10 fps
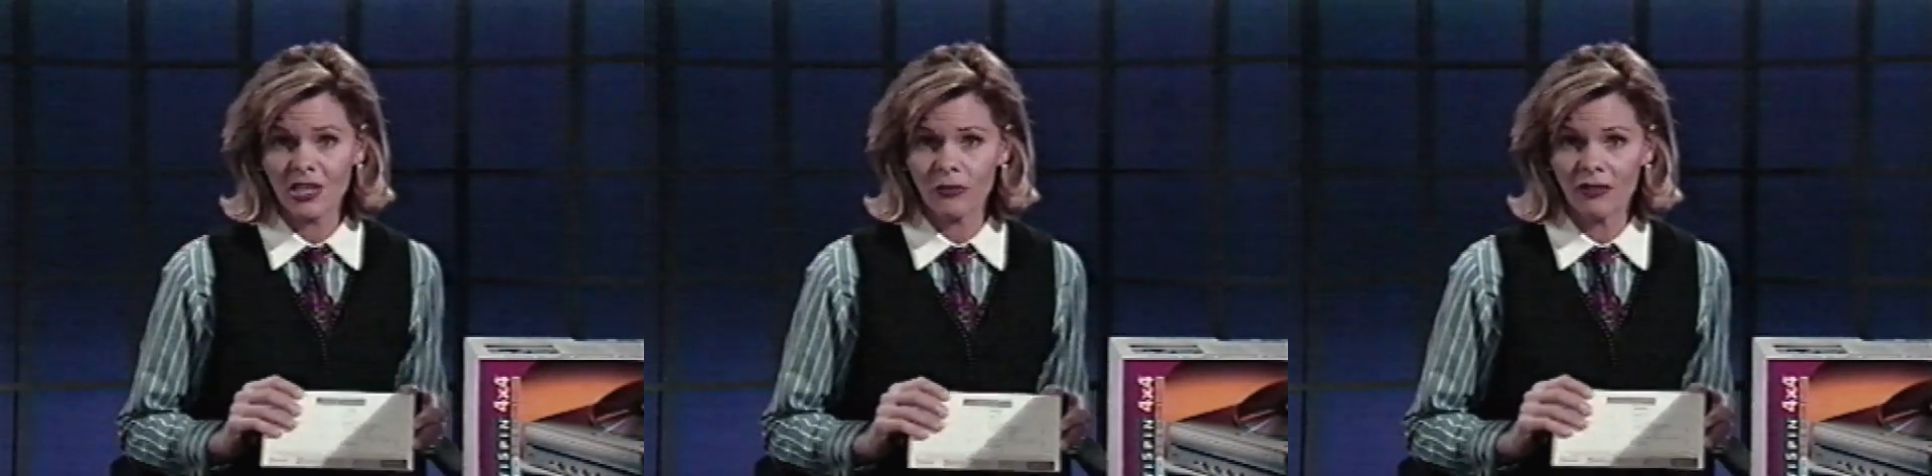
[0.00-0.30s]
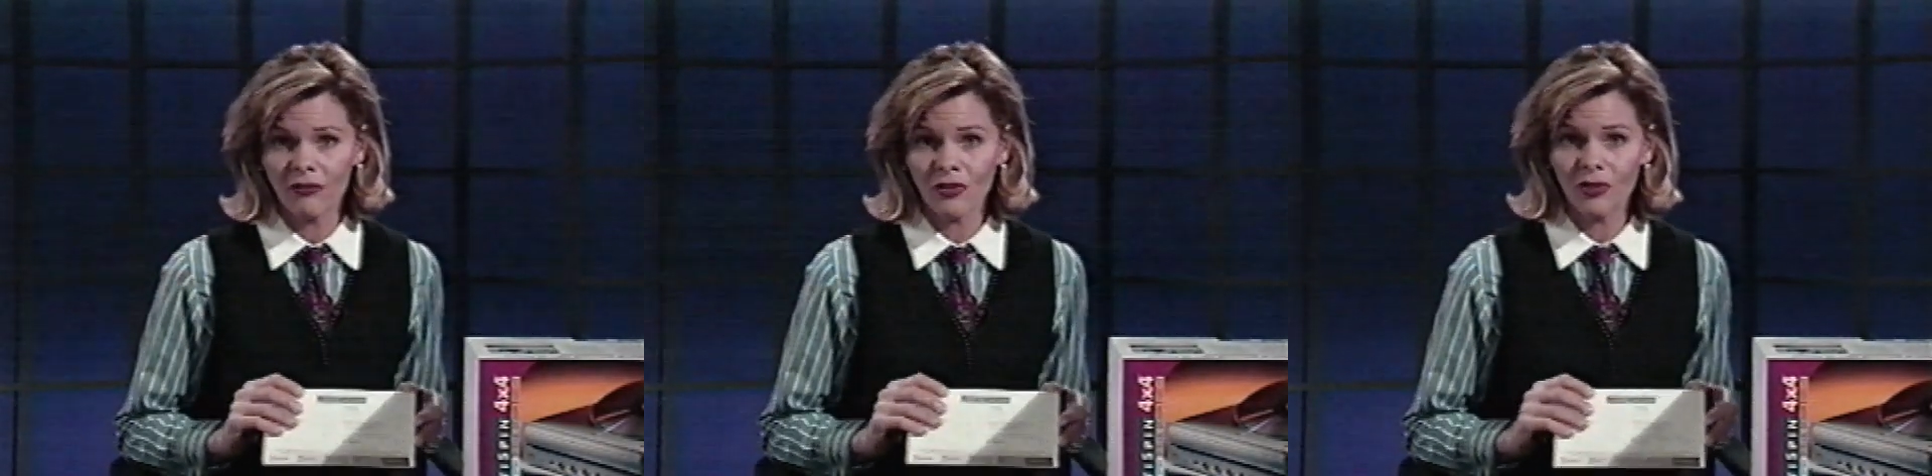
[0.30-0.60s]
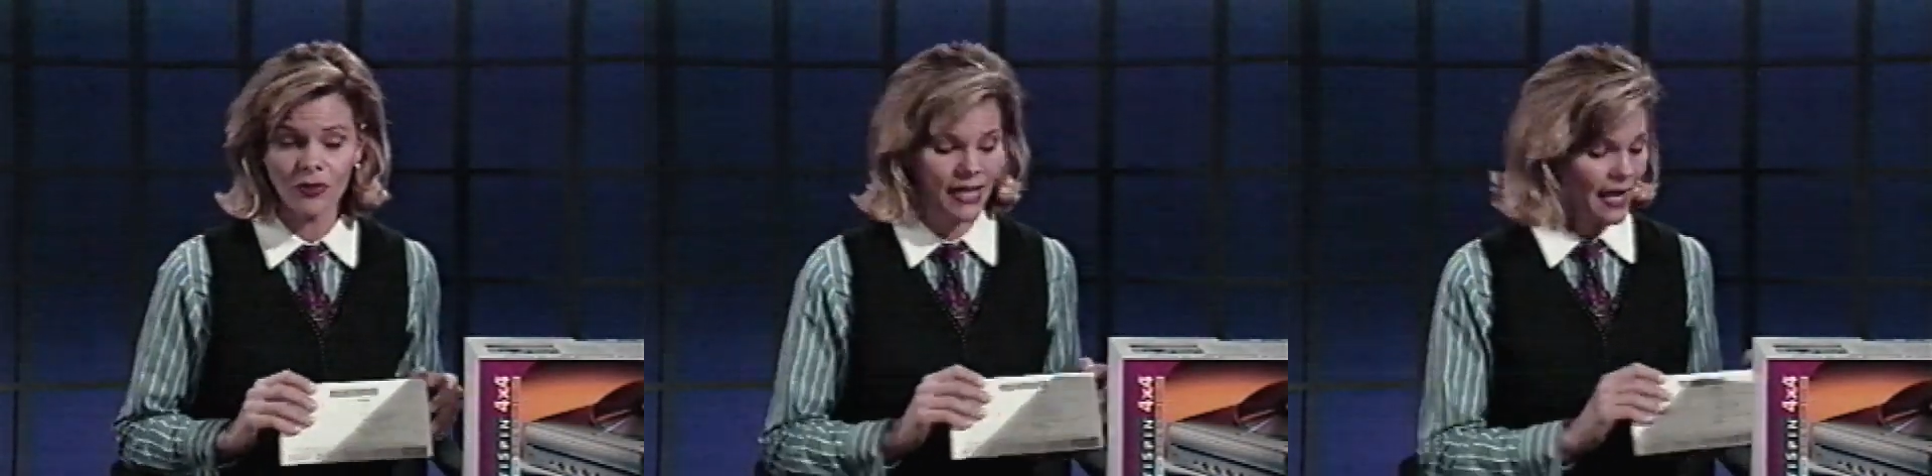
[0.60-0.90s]
to refer
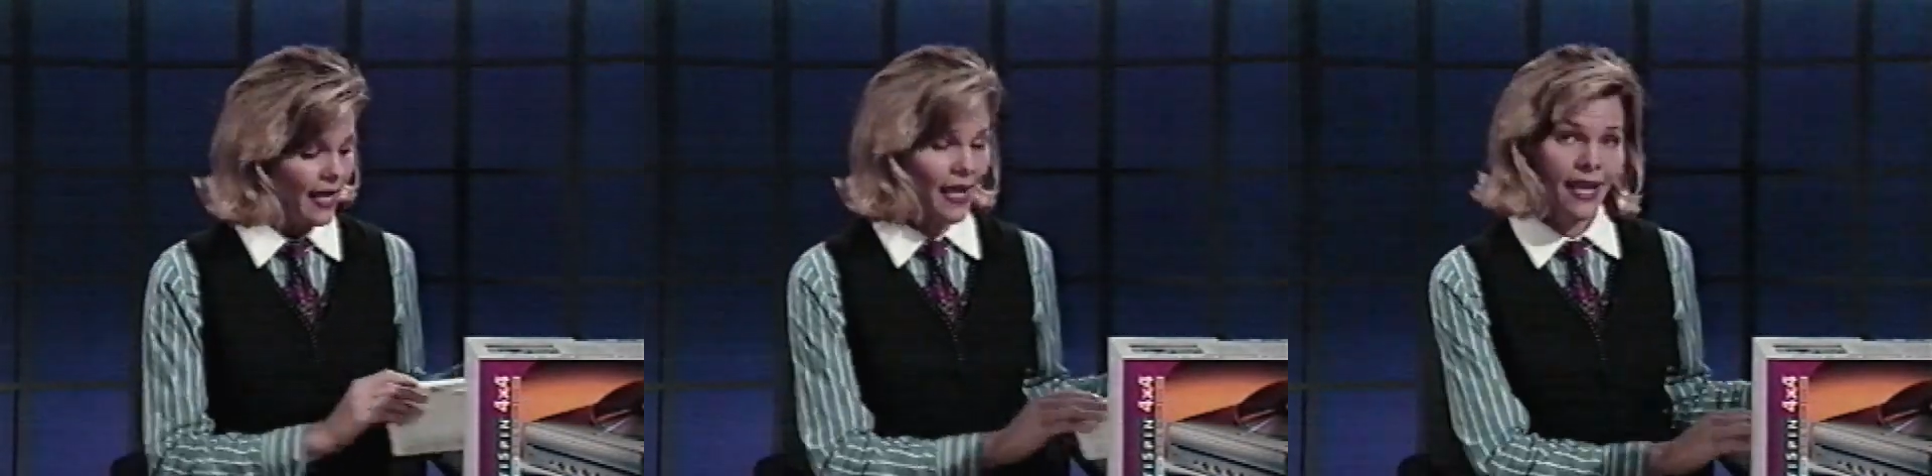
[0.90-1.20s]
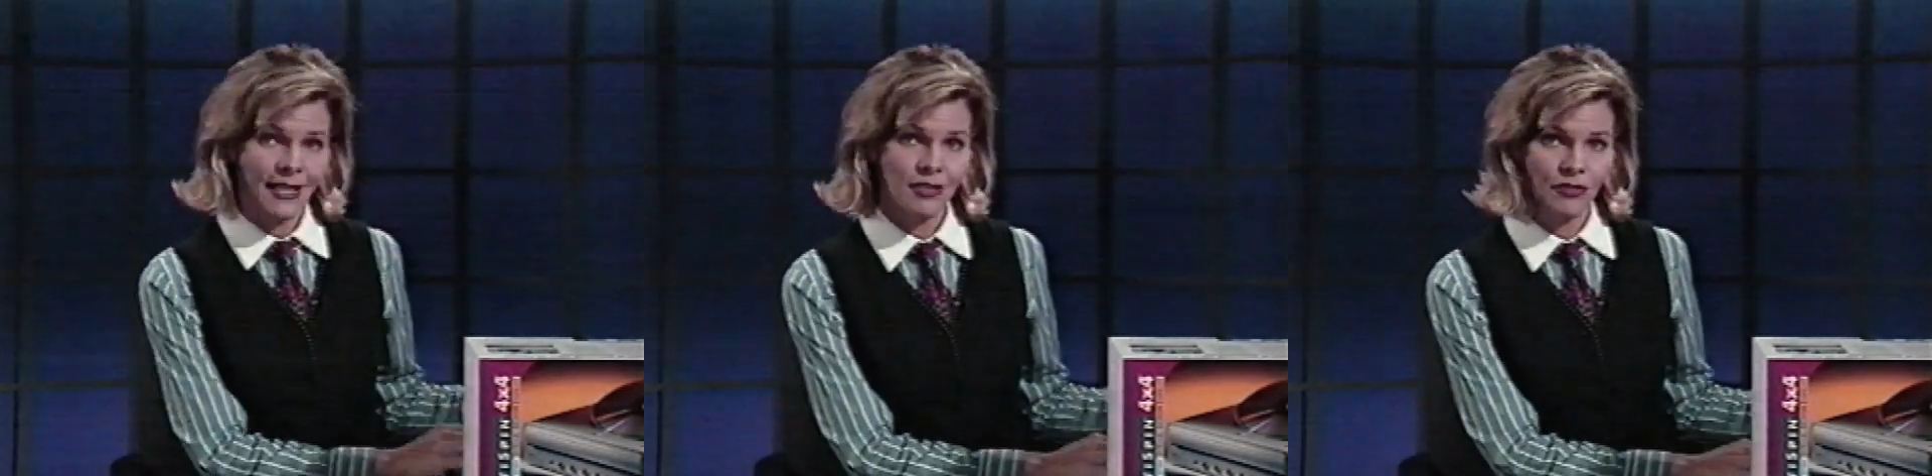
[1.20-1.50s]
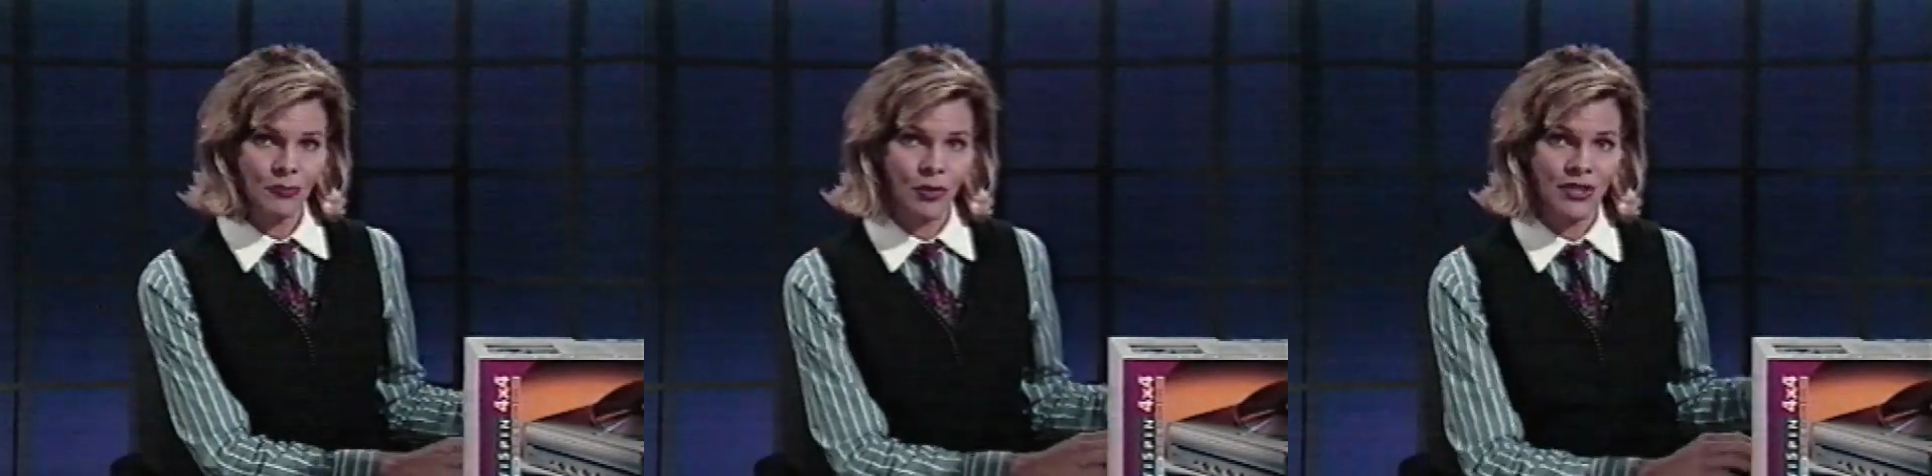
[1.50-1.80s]
to it at
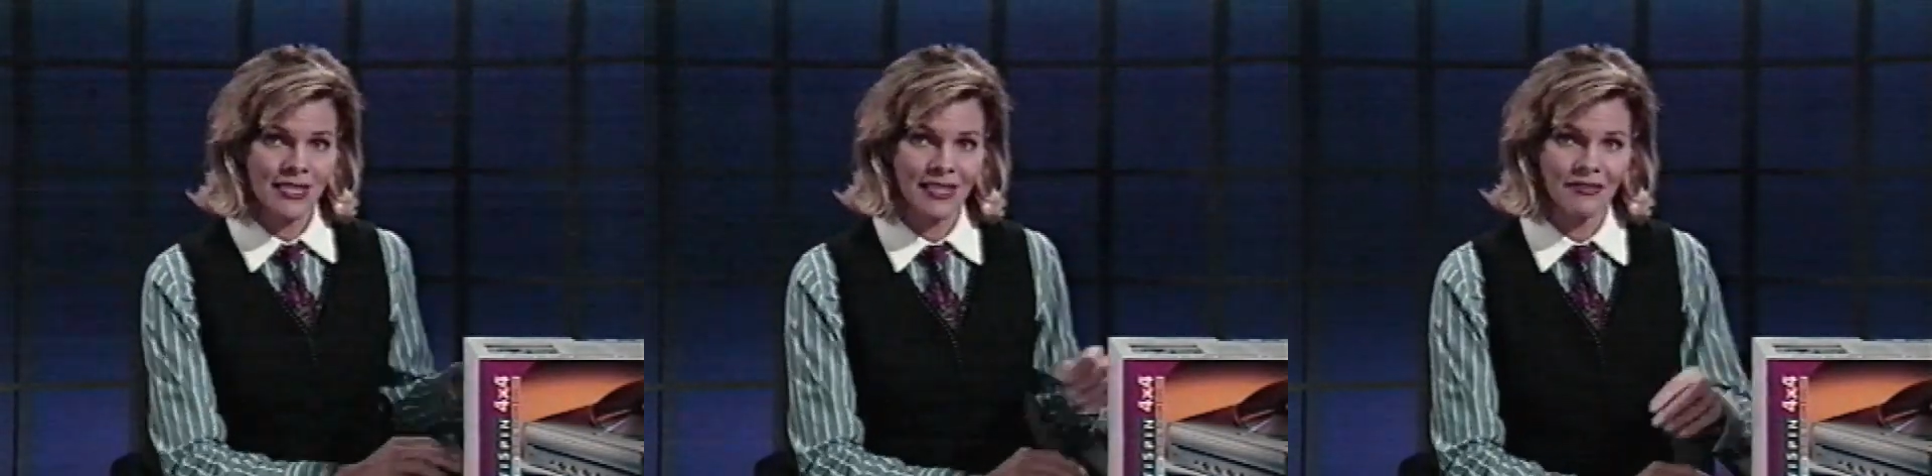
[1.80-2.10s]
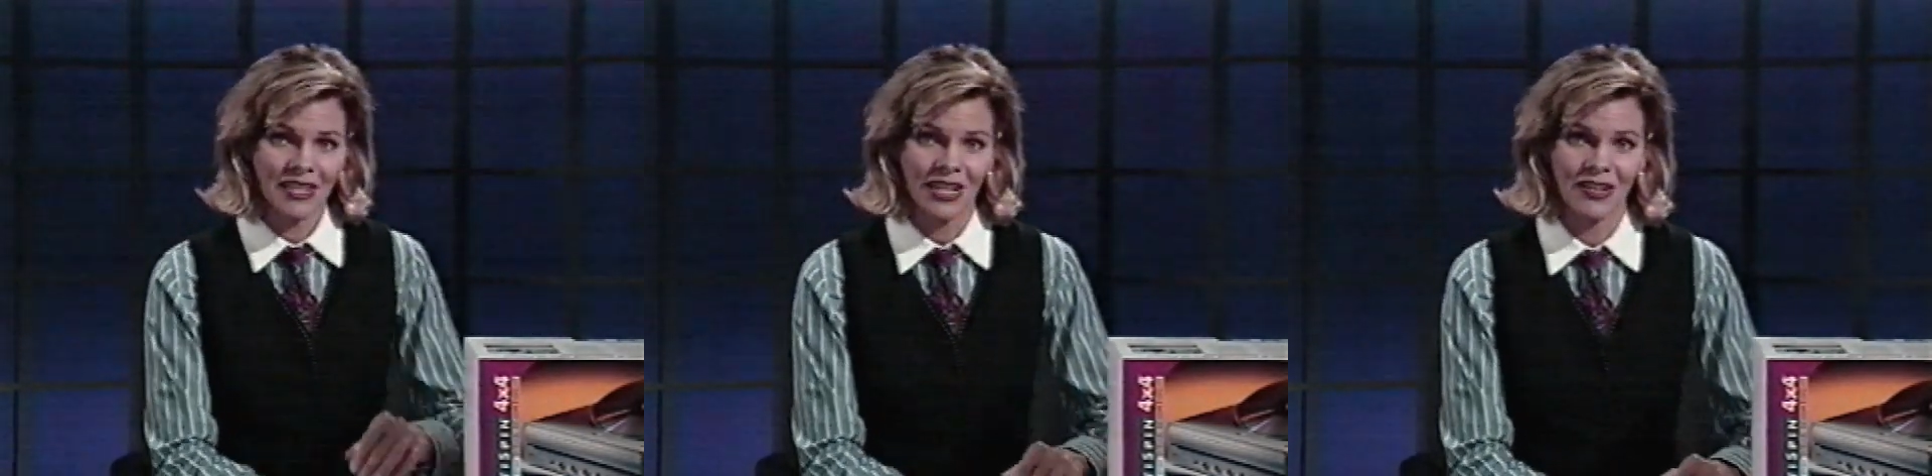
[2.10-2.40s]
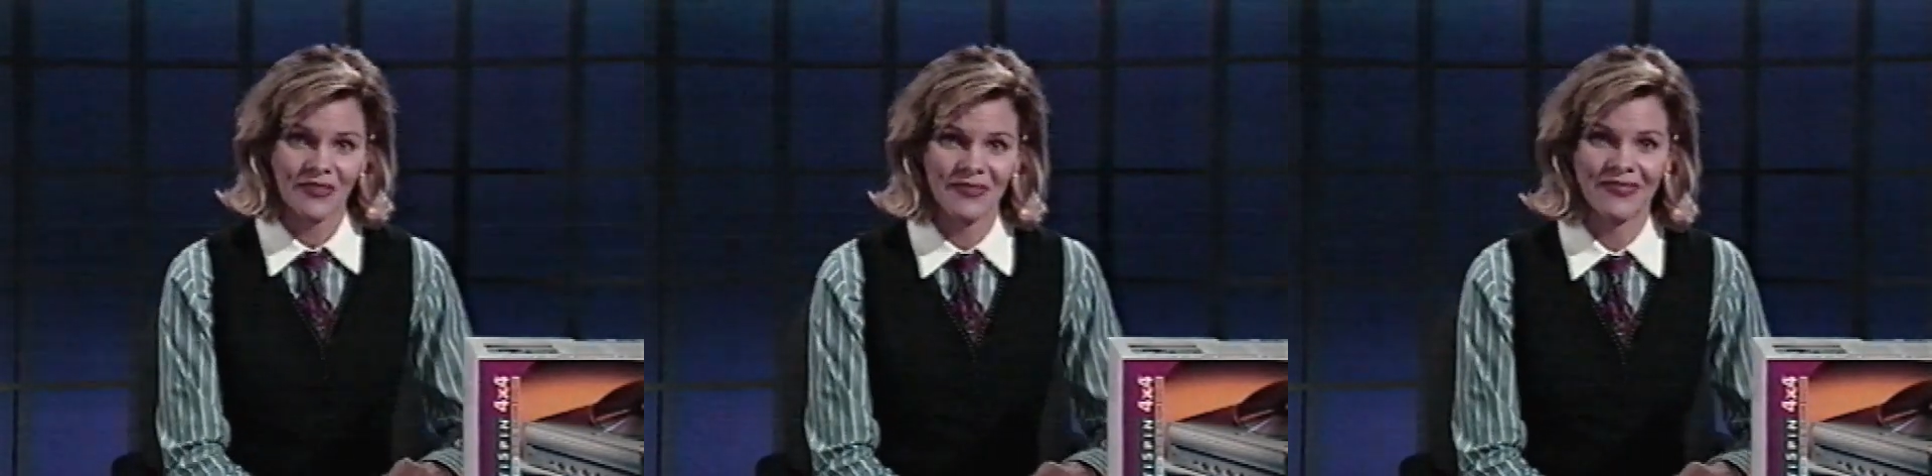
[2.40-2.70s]
different points in the video.